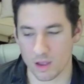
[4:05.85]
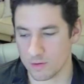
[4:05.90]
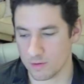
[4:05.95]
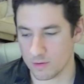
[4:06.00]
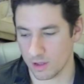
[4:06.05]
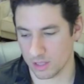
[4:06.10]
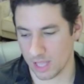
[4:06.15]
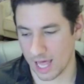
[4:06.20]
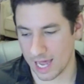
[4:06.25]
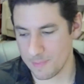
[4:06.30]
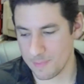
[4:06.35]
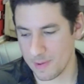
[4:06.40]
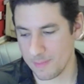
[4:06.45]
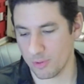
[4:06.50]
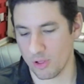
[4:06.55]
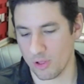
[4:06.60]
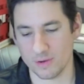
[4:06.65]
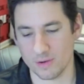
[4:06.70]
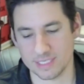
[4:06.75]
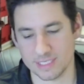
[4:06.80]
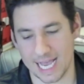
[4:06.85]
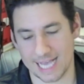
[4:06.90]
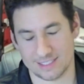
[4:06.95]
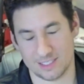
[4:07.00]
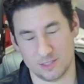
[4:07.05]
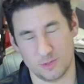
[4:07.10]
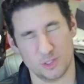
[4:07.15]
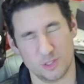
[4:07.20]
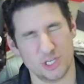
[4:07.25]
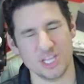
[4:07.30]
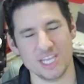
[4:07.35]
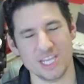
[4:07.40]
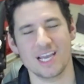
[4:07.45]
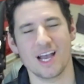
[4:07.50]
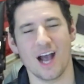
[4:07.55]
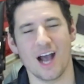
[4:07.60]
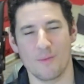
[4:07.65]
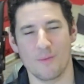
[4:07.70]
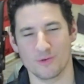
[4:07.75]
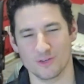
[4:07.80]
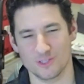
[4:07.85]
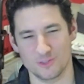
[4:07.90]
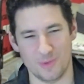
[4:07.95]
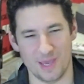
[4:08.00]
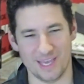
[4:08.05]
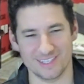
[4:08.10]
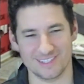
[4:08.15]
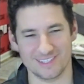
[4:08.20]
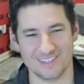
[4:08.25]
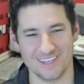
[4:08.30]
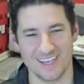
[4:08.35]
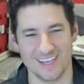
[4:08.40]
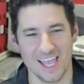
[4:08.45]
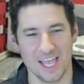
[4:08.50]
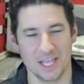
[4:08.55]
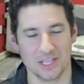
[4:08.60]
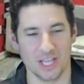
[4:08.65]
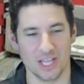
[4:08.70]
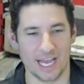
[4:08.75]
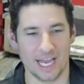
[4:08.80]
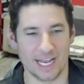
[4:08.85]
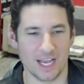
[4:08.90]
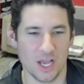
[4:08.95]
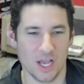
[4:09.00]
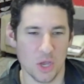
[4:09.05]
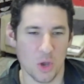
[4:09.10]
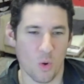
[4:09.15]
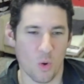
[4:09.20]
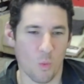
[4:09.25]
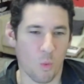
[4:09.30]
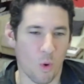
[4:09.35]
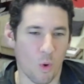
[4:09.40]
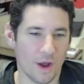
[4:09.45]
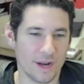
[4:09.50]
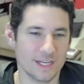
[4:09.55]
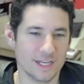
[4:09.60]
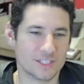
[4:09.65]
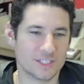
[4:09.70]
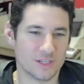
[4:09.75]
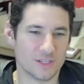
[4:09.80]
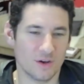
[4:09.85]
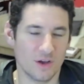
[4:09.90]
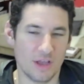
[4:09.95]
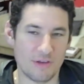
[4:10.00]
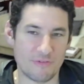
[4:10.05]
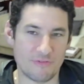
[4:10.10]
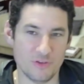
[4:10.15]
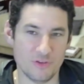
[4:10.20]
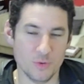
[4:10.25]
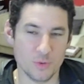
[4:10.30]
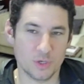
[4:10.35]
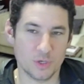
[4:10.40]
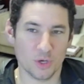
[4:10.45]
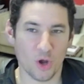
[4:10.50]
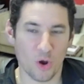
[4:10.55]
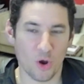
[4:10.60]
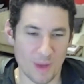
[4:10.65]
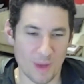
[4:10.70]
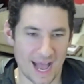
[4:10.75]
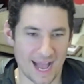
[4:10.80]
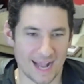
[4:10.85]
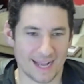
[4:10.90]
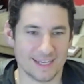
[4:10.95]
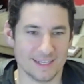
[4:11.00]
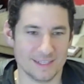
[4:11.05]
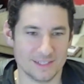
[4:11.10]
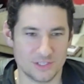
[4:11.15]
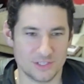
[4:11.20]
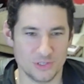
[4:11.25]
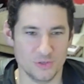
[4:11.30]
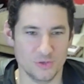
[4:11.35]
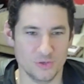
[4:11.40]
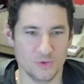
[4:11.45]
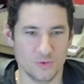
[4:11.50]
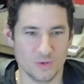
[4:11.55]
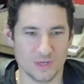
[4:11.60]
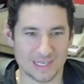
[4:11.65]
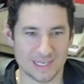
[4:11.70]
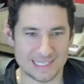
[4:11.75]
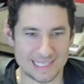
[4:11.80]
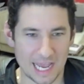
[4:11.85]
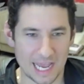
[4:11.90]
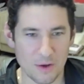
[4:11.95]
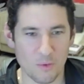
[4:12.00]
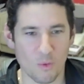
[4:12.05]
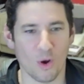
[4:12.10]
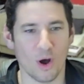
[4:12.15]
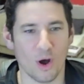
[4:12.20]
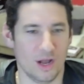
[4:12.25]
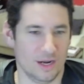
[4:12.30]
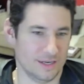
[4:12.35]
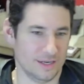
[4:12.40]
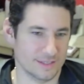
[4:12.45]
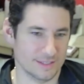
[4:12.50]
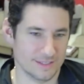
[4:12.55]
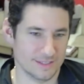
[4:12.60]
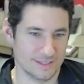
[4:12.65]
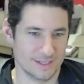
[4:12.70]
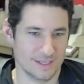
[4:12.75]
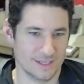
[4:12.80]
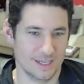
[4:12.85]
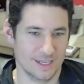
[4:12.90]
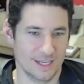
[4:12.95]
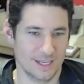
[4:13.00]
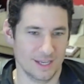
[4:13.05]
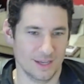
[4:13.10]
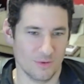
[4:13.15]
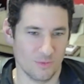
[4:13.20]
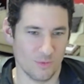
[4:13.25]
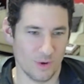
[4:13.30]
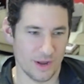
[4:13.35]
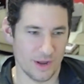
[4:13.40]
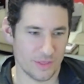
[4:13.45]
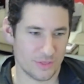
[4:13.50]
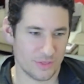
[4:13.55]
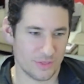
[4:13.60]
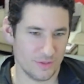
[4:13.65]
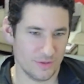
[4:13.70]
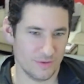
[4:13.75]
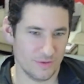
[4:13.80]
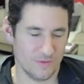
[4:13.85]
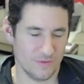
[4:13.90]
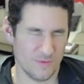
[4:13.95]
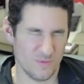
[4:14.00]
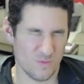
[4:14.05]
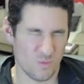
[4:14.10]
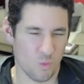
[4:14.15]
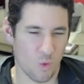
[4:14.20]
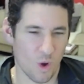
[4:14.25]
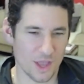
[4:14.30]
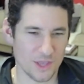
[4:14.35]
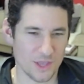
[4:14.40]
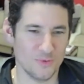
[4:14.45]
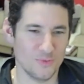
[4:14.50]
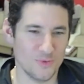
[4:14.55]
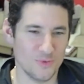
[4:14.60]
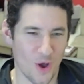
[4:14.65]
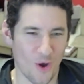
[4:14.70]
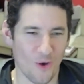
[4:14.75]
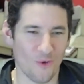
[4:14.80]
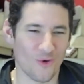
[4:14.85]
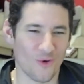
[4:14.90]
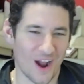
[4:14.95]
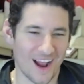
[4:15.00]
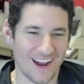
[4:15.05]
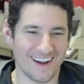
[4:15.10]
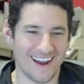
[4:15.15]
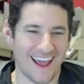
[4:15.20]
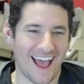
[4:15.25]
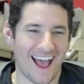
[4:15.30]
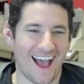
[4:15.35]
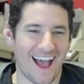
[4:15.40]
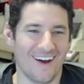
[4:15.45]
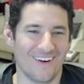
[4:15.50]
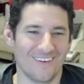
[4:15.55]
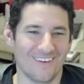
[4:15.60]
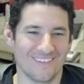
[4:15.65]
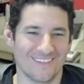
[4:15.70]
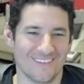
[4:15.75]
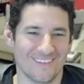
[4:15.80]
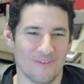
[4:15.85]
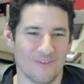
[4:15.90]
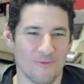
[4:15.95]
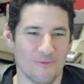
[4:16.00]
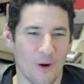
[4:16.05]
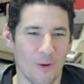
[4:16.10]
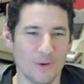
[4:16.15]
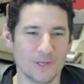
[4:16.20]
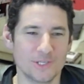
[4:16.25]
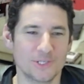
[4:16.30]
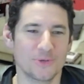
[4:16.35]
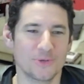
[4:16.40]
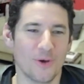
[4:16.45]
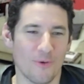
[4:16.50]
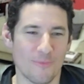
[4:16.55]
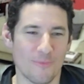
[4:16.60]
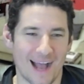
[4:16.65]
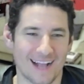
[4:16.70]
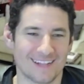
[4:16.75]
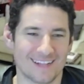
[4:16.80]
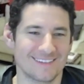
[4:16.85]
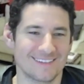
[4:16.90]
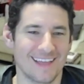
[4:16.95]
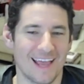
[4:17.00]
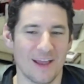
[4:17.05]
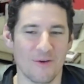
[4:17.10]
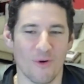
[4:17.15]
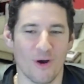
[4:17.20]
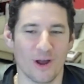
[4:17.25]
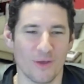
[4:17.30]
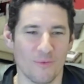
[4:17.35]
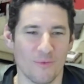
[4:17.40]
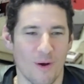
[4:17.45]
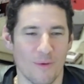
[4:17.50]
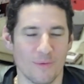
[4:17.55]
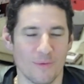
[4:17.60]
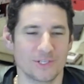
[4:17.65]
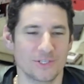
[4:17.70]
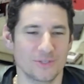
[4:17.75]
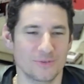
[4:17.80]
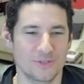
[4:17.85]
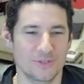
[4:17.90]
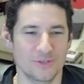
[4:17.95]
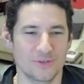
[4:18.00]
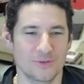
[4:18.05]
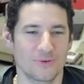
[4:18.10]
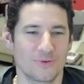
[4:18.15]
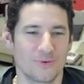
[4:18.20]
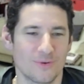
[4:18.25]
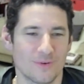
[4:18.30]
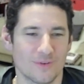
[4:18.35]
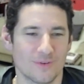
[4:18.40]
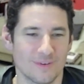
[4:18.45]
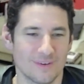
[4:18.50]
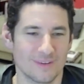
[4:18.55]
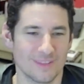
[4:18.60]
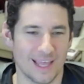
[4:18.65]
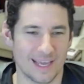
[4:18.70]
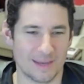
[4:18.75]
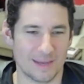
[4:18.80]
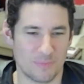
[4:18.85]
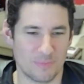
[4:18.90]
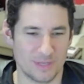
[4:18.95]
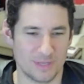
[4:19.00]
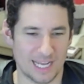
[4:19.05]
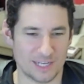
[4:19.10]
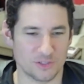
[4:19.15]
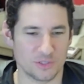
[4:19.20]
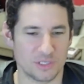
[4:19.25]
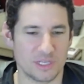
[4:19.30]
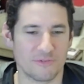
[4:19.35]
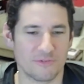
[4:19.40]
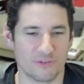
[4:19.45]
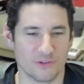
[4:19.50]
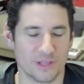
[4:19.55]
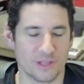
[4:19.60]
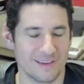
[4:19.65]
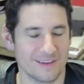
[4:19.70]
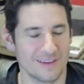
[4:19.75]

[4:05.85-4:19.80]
a lot of people always ask, especially in the e-commerce space, like, if you could go back to day one with what you know right now, what would you go back to day one and what would you do, like, potentially differently